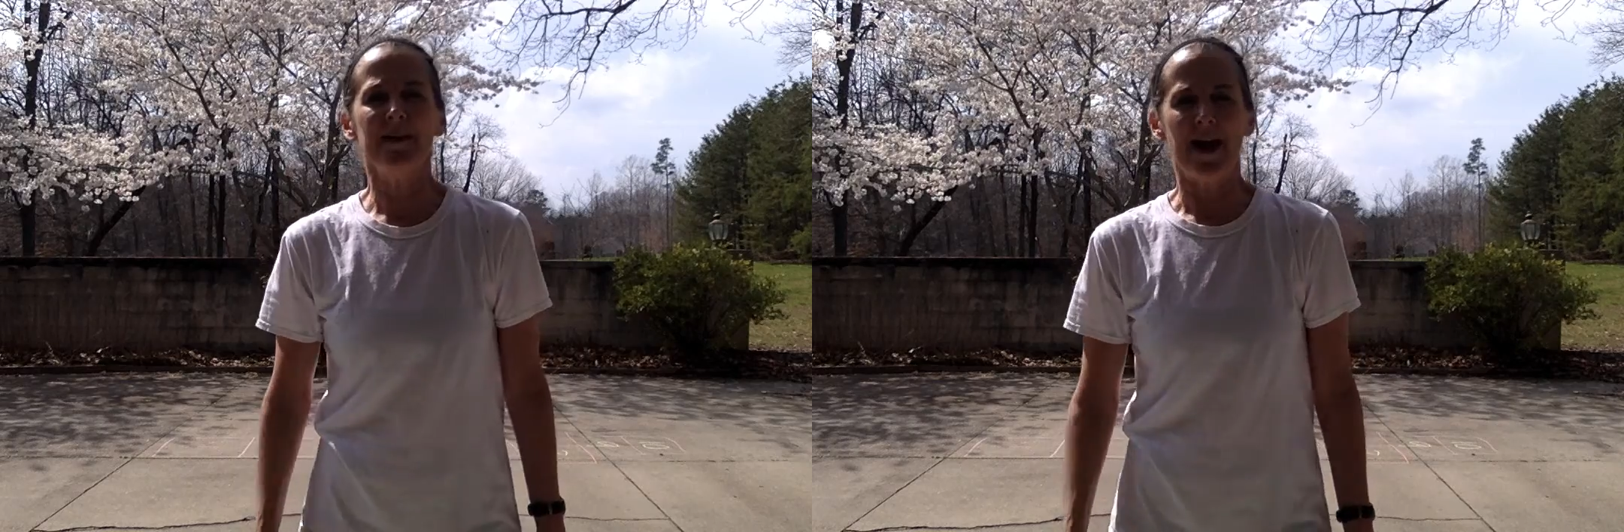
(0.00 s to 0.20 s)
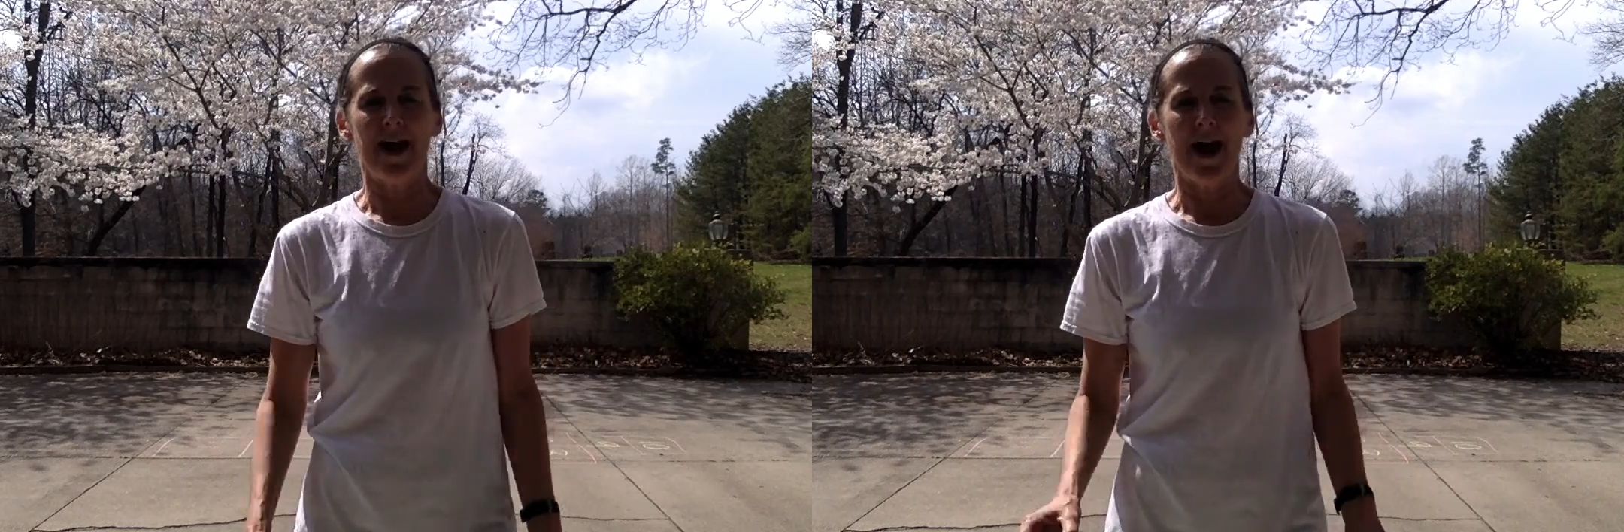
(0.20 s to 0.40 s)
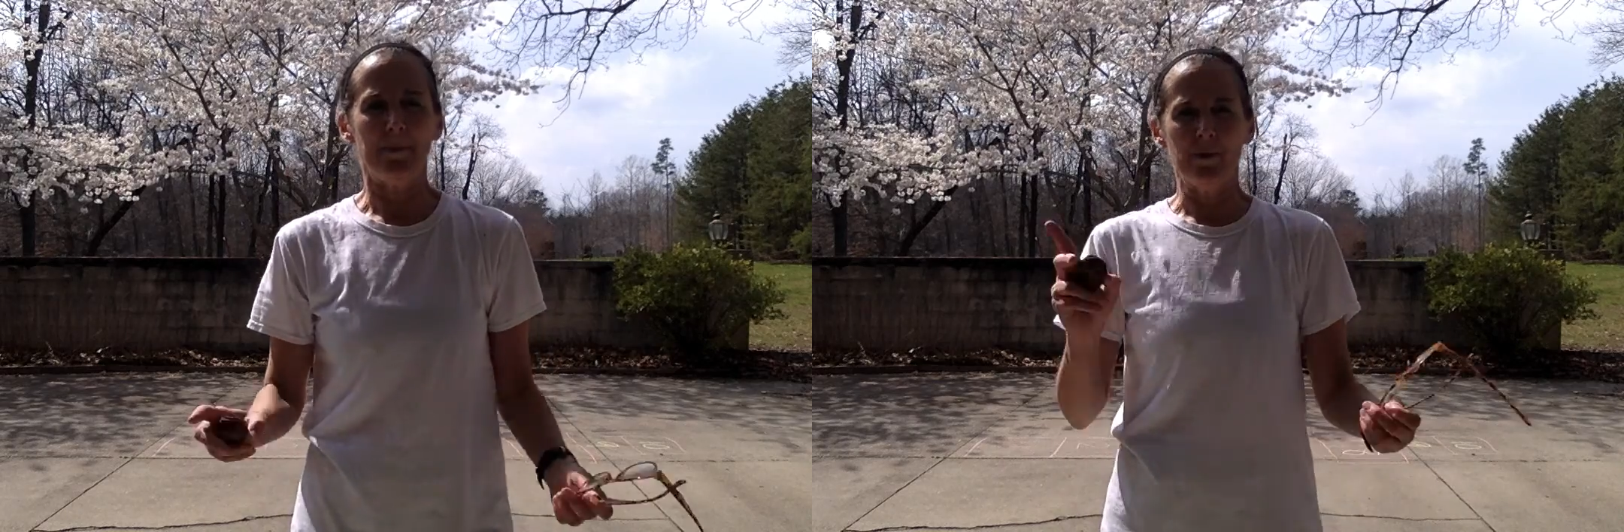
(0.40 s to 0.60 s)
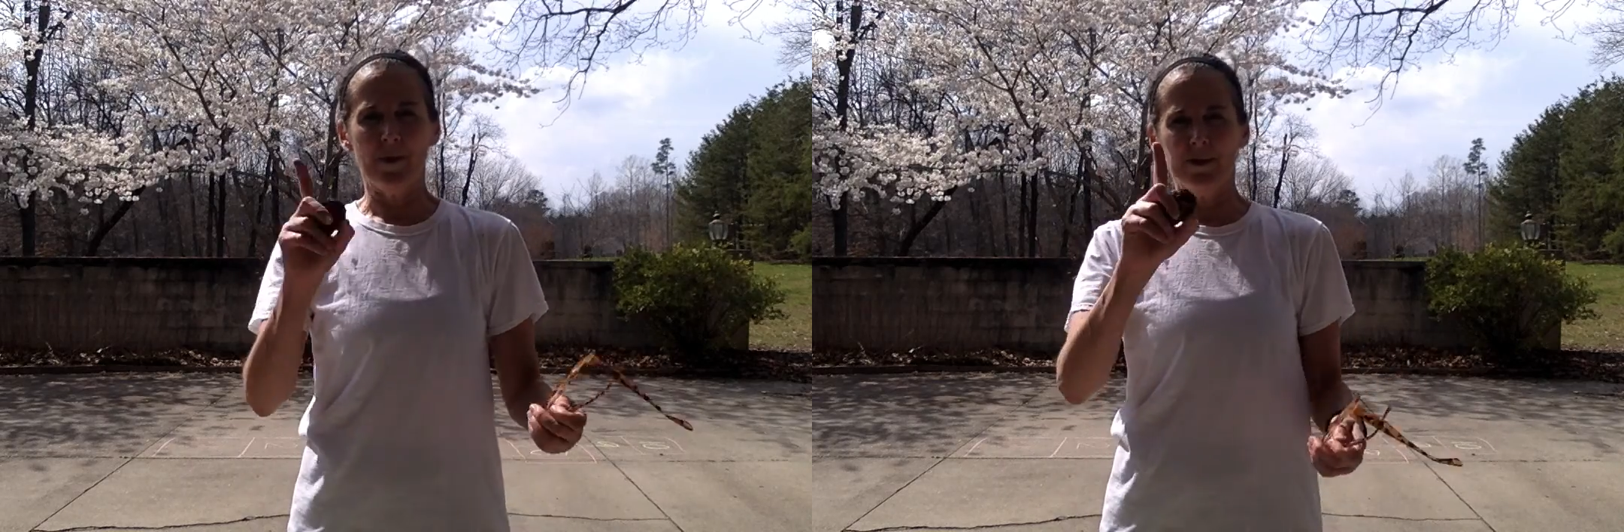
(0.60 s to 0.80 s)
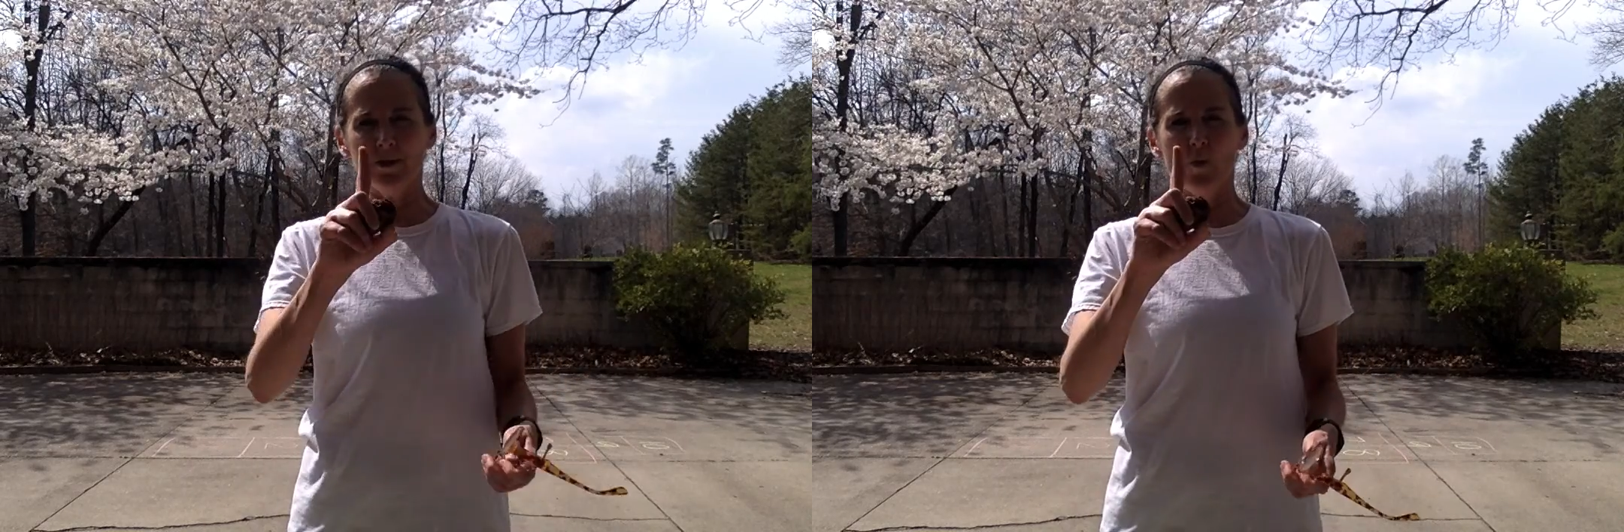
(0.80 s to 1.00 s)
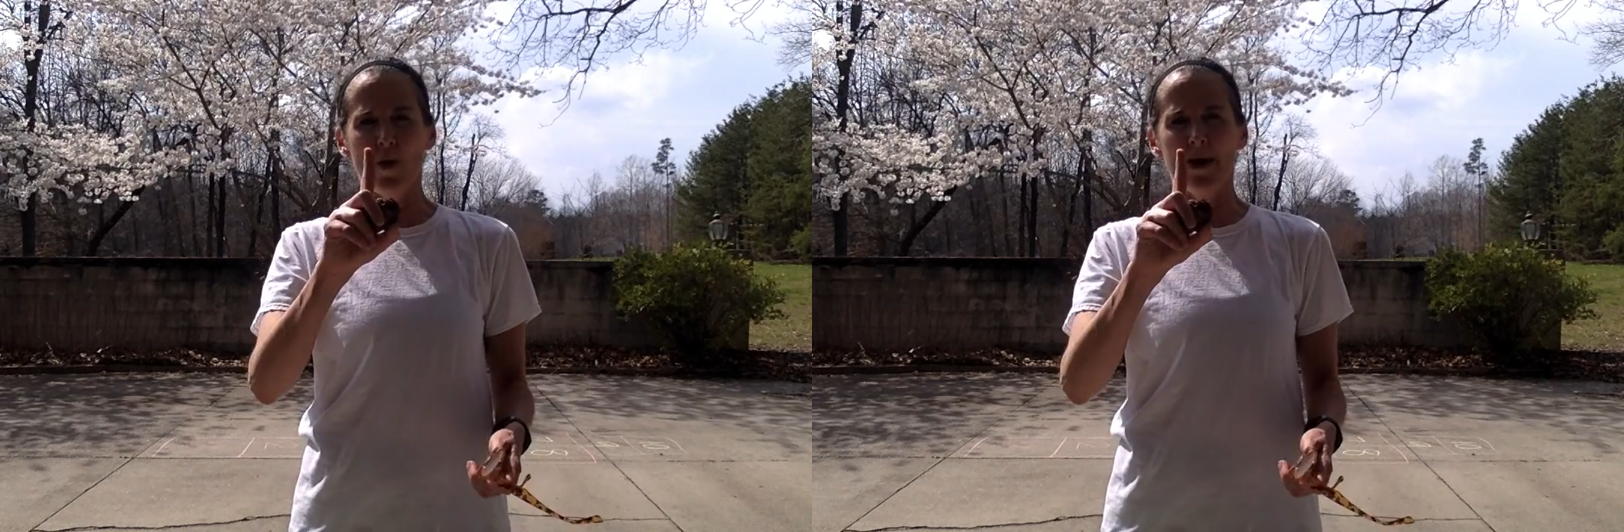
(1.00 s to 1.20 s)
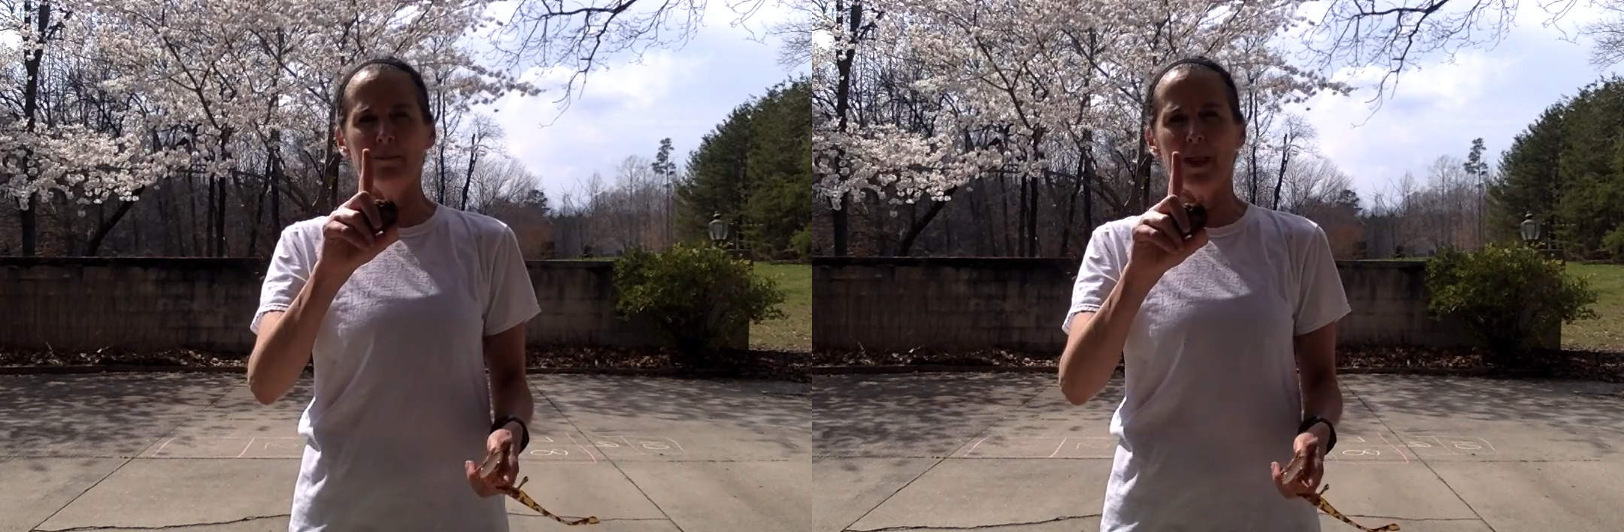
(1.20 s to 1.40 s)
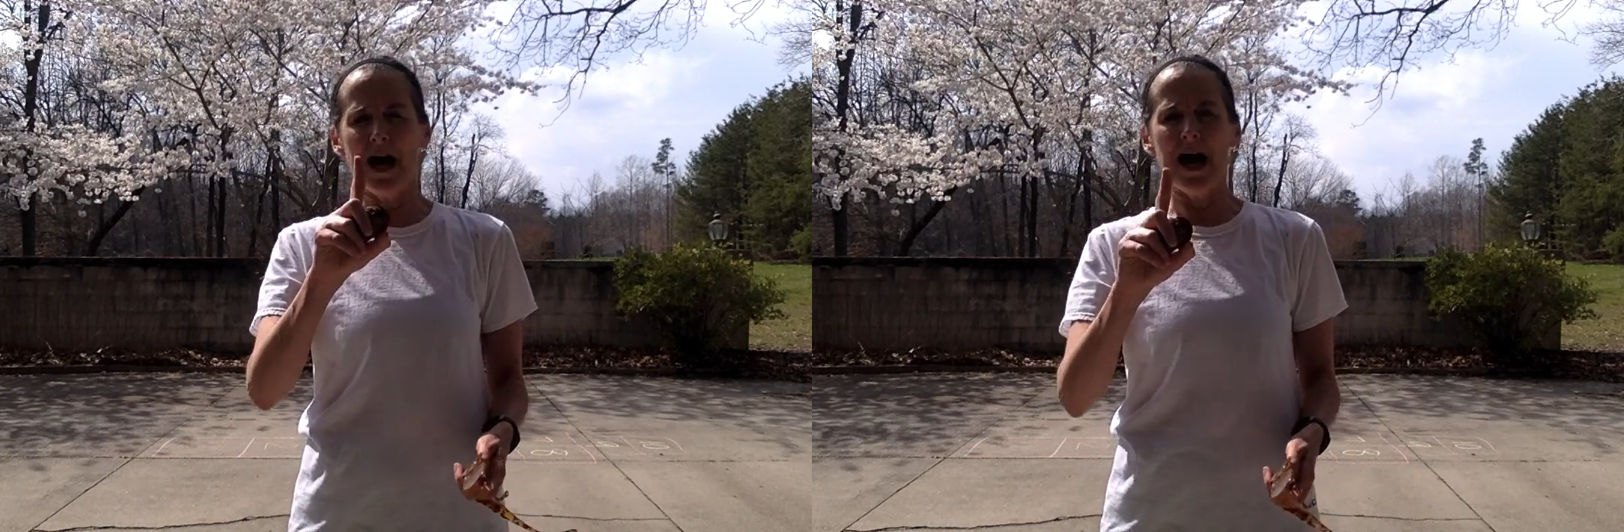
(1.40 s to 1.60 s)
that hopping when there's
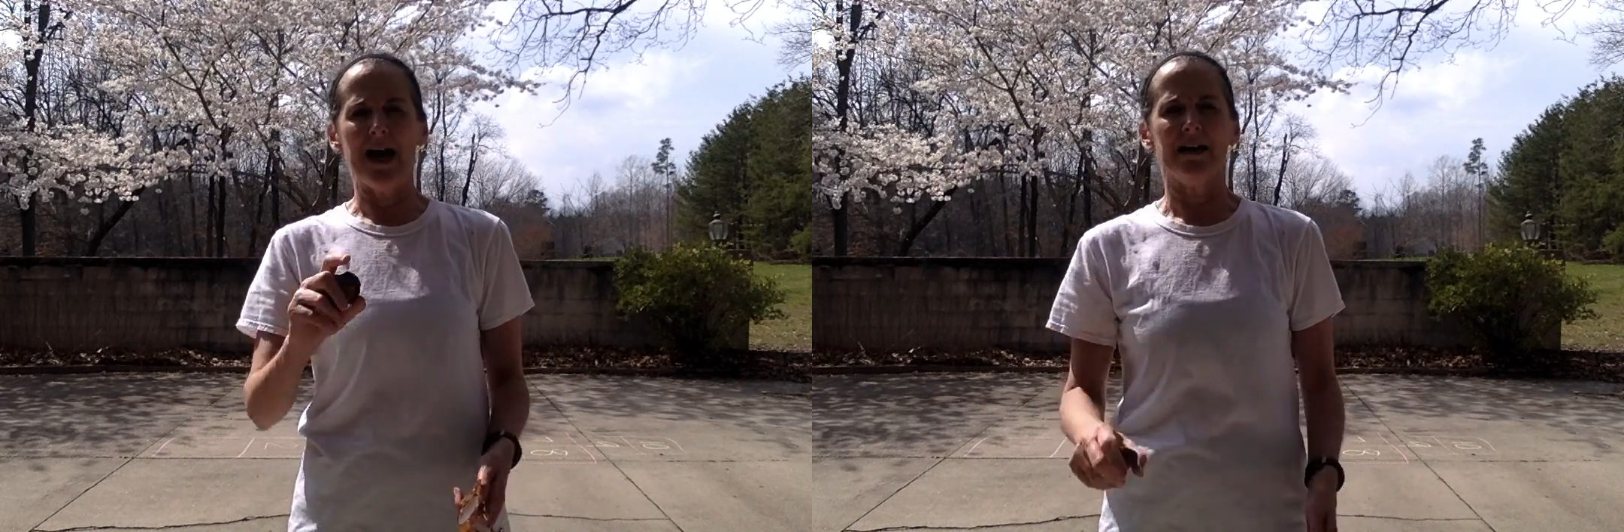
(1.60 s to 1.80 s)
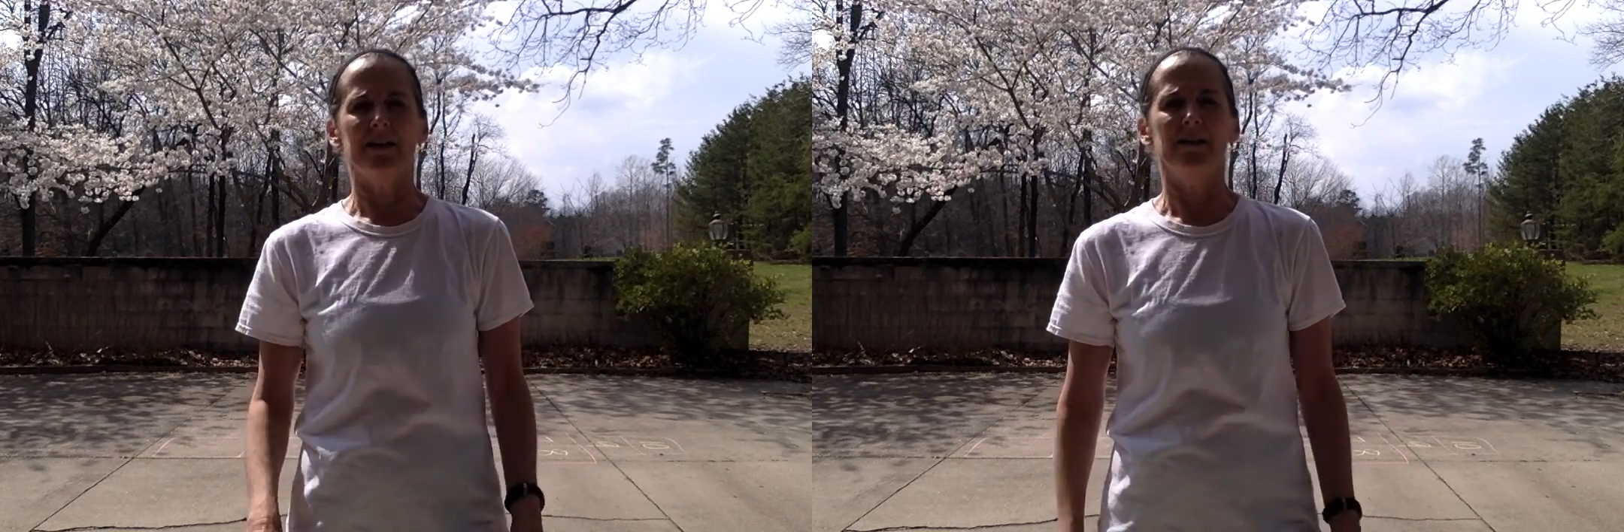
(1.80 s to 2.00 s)
1 block.